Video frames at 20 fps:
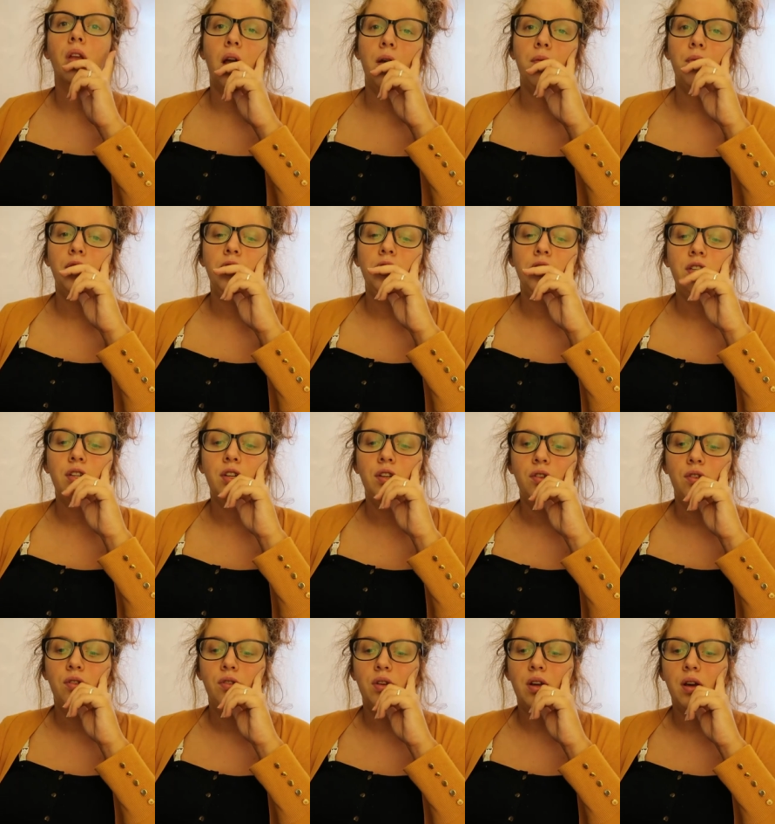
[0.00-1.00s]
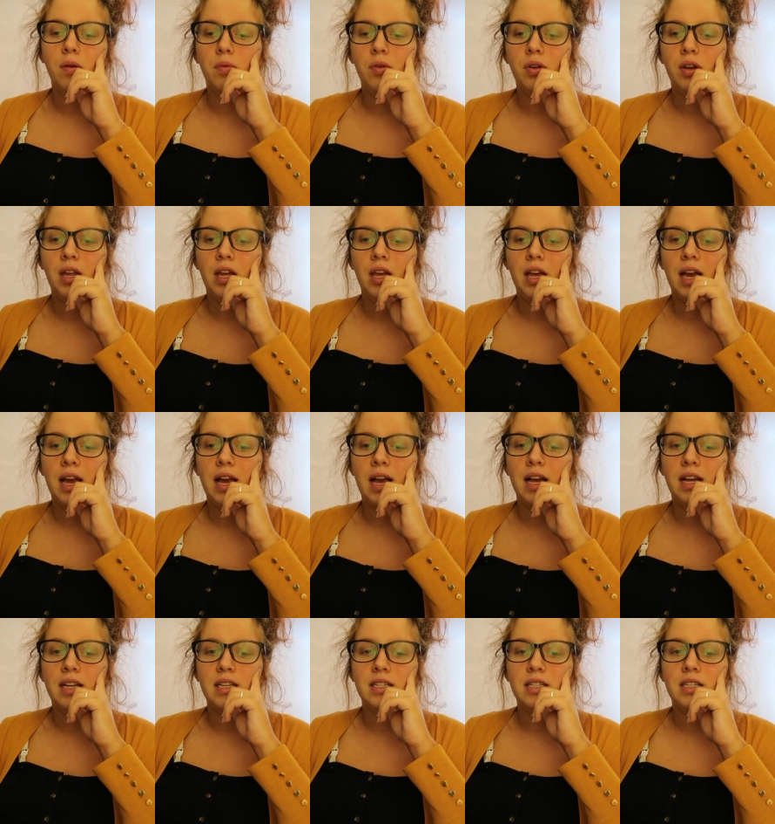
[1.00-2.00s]
I wanted to come on here
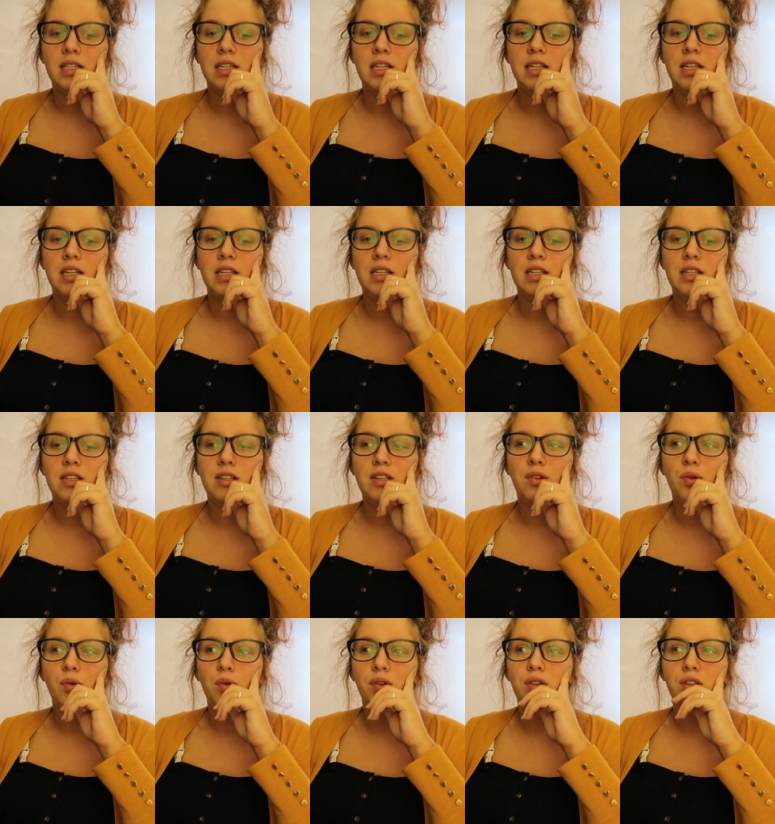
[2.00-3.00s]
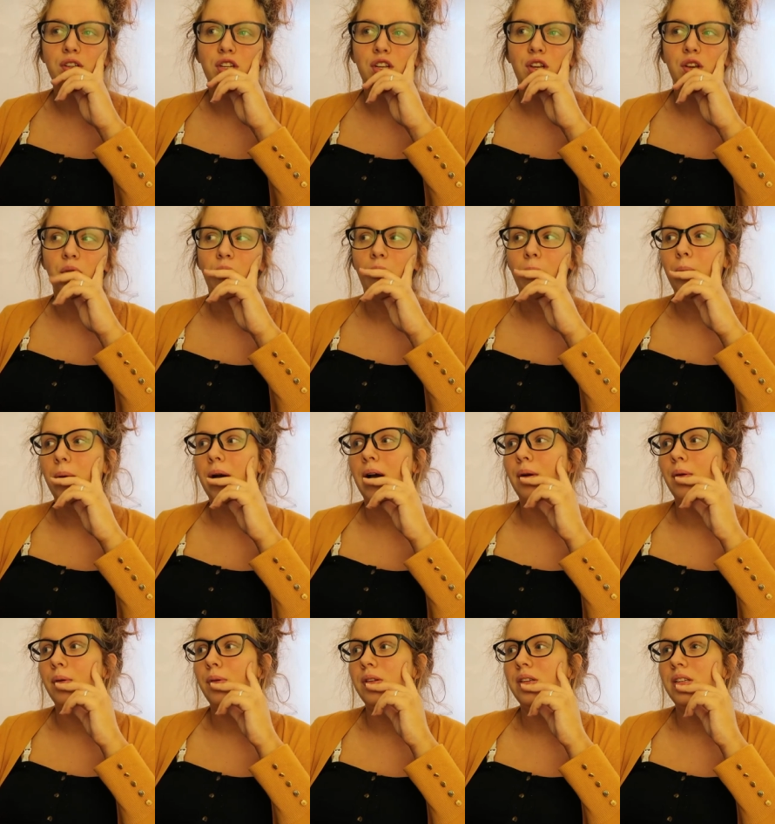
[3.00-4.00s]
and talk to you
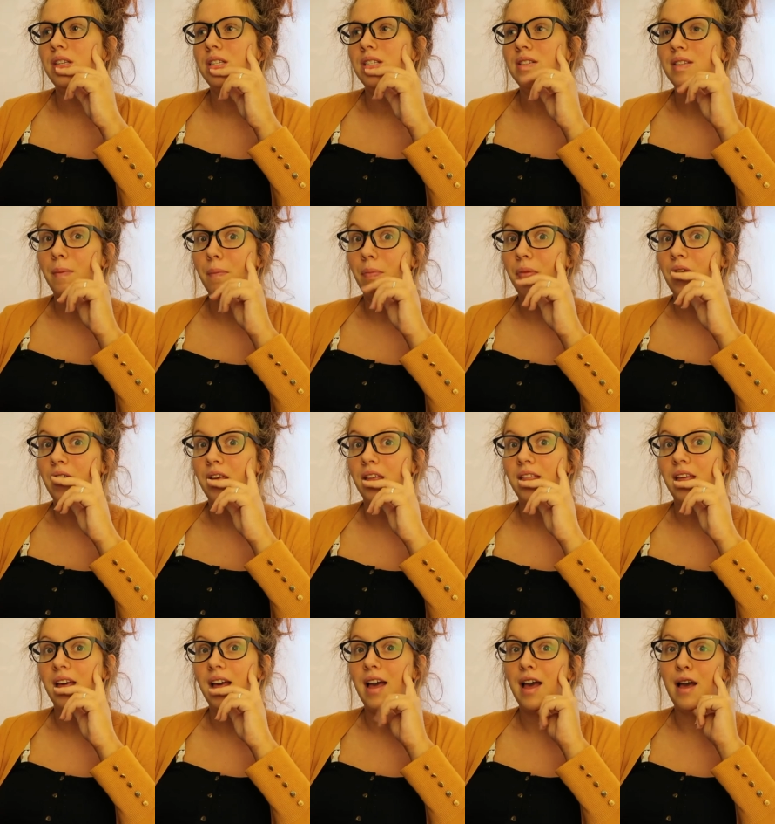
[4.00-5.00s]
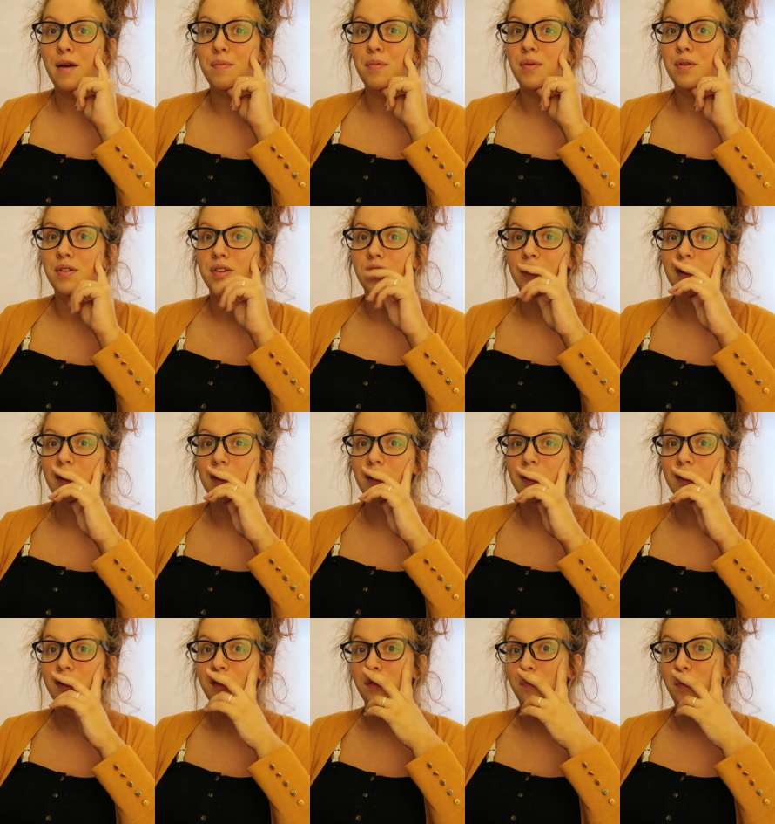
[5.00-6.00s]
about something that happened
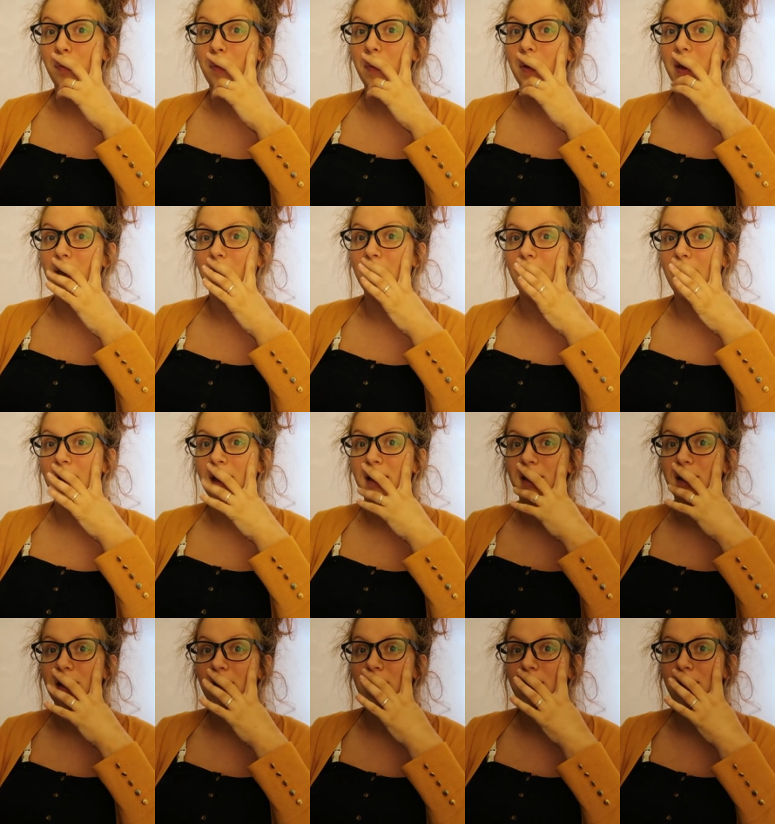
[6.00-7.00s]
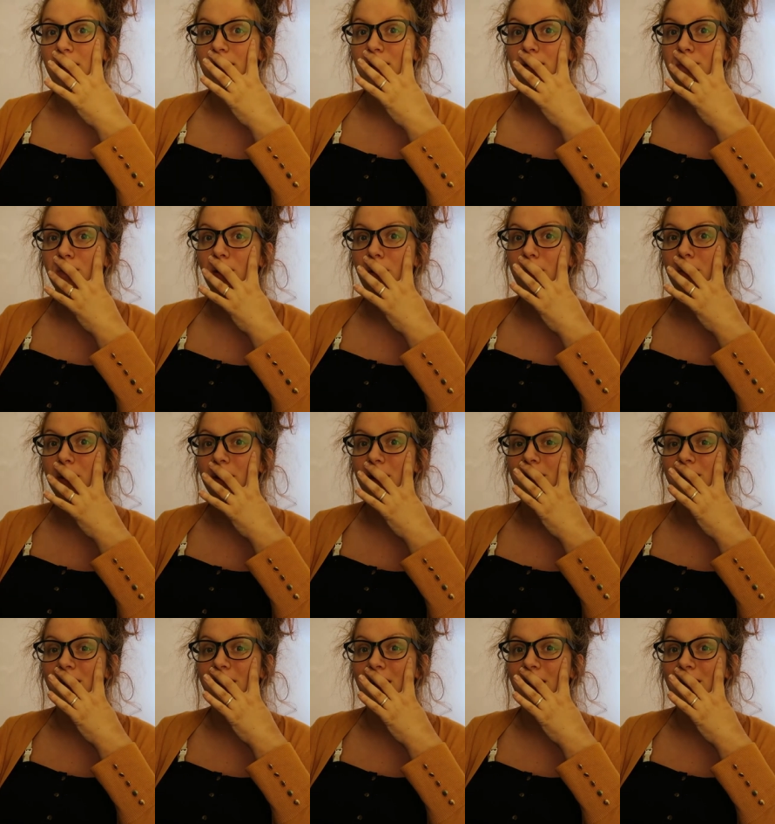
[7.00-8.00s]
that's super big and this might be an
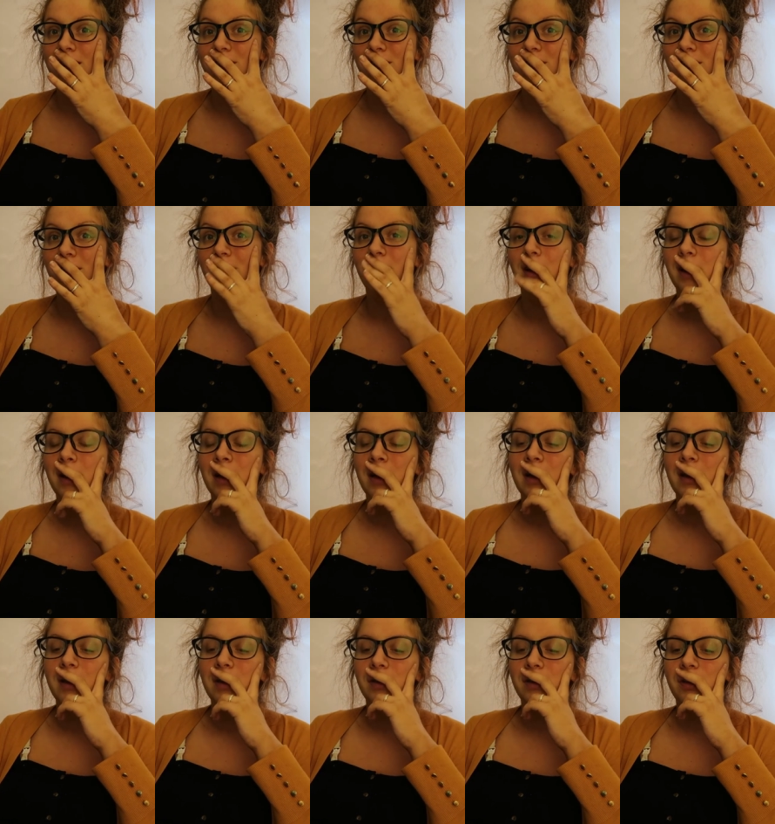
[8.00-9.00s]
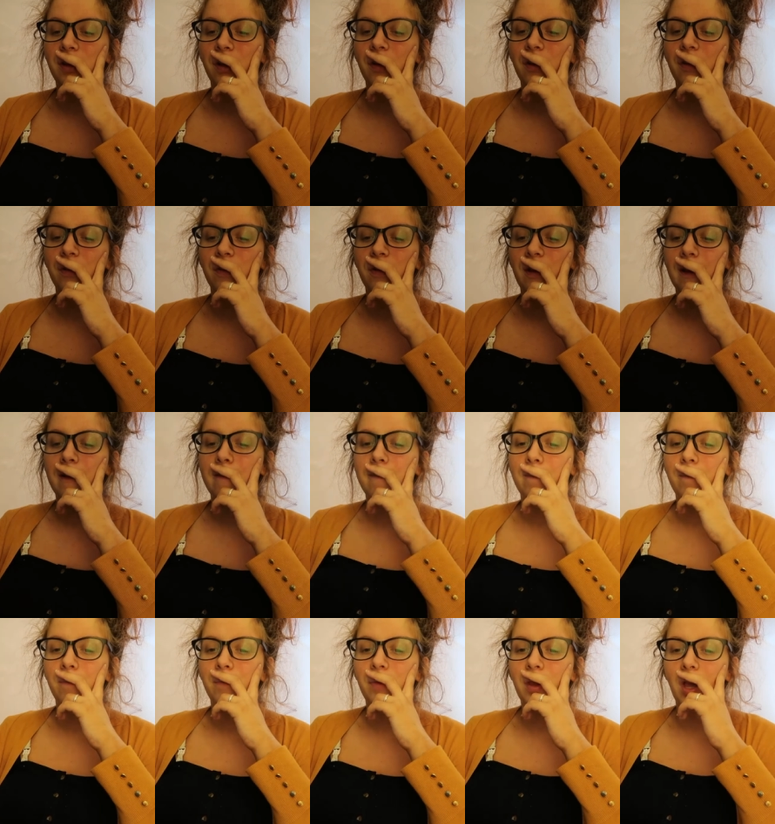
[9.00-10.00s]
indication. So
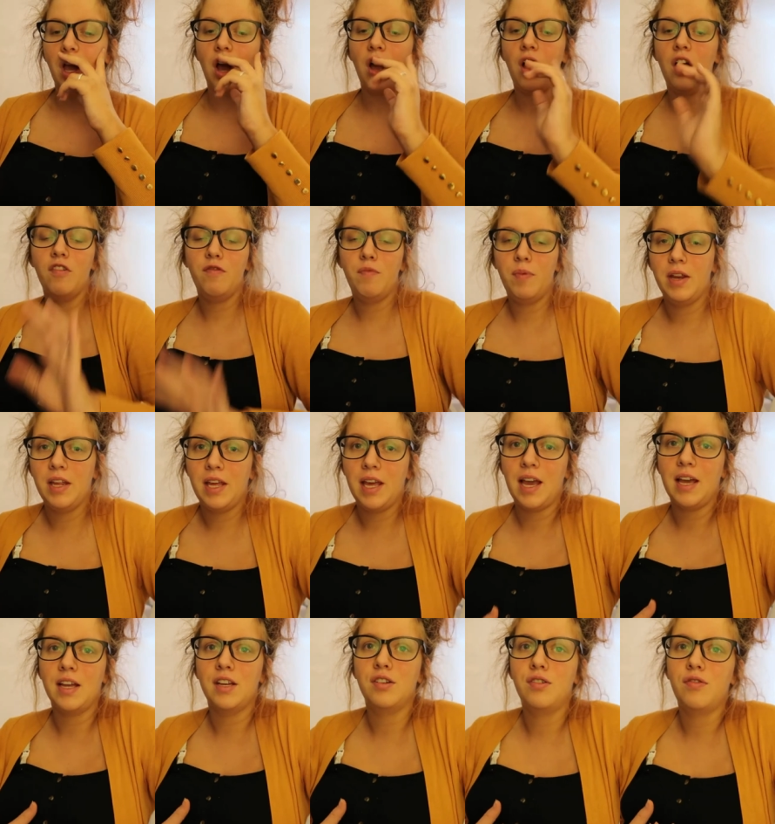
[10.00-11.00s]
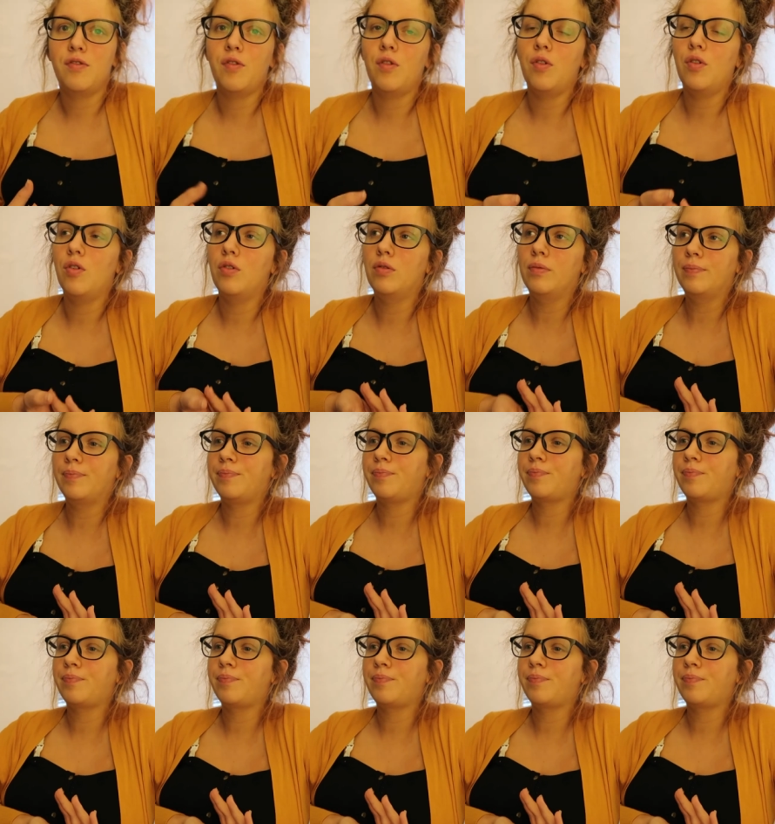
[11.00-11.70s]
I've been engaged for